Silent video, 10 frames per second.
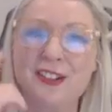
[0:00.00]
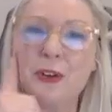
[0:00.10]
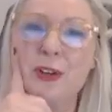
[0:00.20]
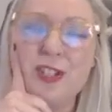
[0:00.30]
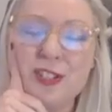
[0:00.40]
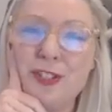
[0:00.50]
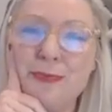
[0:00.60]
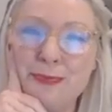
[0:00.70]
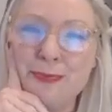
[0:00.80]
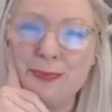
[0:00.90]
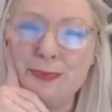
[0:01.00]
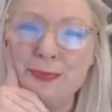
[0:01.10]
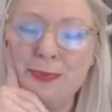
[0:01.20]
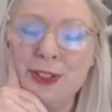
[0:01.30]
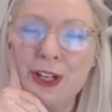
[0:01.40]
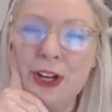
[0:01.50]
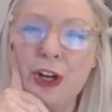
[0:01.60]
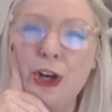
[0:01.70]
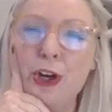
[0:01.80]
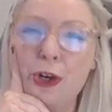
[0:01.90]
the question,
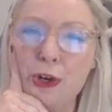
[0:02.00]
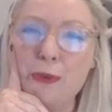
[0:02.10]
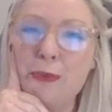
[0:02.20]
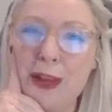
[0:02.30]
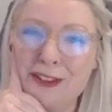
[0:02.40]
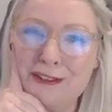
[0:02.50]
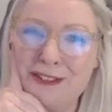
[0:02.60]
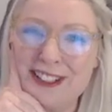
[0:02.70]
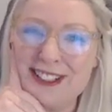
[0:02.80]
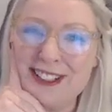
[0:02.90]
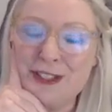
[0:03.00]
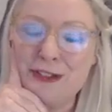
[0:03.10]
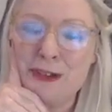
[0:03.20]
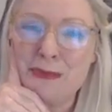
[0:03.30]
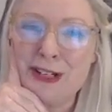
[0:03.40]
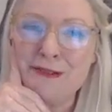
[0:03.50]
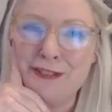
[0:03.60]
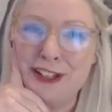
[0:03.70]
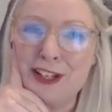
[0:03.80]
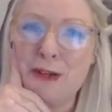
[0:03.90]
who benefits from me
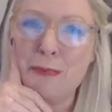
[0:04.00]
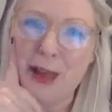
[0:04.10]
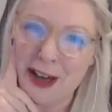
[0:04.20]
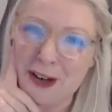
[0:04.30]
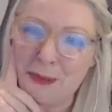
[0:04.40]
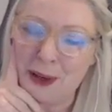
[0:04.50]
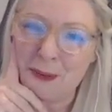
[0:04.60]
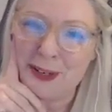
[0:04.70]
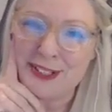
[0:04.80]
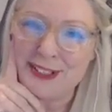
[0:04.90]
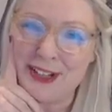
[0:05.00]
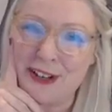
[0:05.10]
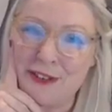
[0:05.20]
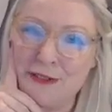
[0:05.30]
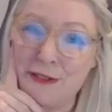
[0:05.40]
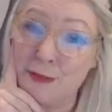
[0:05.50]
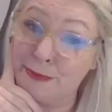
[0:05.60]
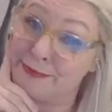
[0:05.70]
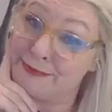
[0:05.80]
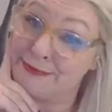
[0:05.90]
feeling bad about myself?
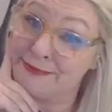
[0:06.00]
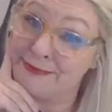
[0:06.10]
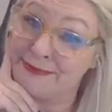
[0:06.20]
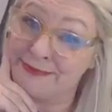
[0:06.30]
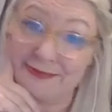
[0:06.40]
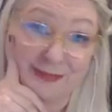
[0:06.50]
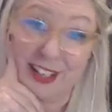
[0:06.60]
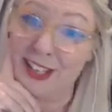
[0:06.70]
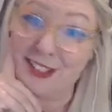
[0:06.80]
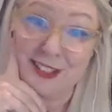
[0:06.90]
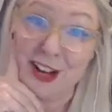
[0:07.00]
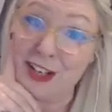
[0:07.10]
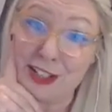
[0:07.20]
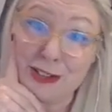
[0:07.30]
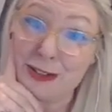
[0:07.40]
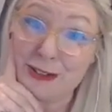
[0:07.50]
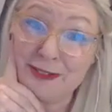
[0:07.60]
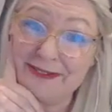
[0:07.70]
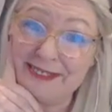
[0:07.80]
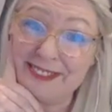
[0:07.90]
It's not
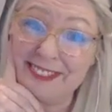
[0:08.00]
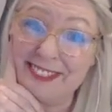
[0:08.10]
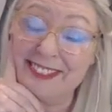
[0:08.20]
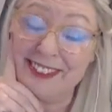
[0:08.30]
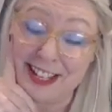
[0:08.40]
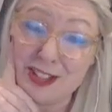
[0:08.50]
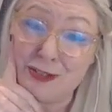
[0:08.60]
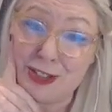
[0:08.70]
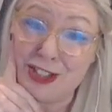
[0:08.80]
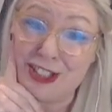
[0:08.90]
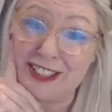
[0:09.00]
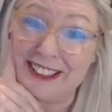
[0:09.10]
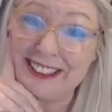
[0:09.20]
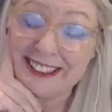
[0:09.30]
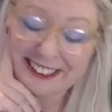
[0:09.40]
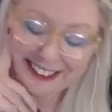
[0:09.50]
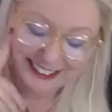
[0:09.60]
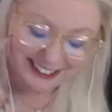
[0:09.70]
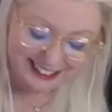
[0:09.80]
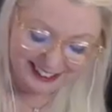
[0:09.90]
you, that's for sure.
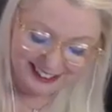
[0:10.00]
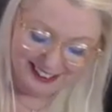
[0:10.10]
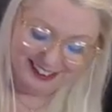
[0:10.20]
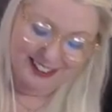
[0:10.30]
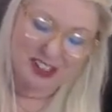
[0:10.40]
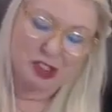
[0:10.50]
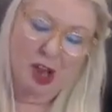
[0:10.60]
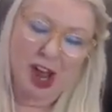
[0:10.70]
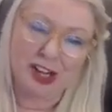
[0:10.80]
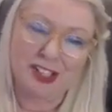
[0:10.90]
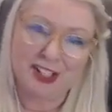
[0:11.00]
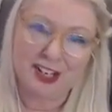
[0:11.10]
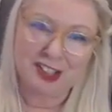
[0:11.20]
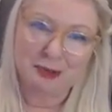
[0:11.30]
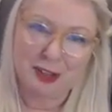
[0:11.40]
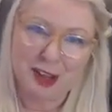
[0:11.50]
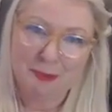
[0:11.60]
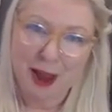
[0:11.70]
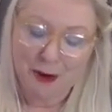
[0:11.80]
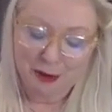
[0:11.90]
So how do you take some of that
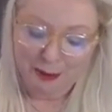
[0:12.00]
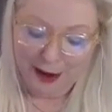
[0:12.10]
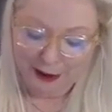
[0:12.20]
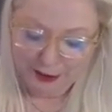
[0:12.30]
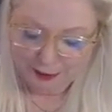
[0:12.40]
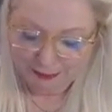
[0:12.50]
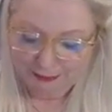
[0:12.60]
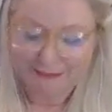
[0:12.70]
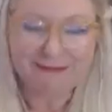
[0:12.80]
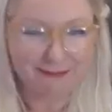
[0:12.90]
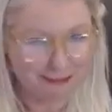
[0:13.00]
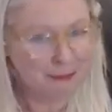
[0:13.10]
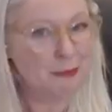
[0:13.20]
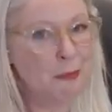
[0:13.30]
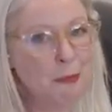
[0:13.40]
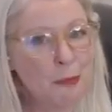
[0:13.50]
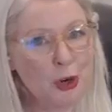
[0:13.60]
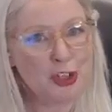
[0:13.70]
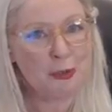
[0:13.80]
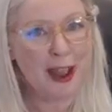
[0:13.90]
power back?
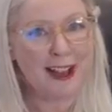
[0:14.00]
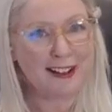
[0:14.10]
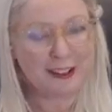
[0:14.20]
Push back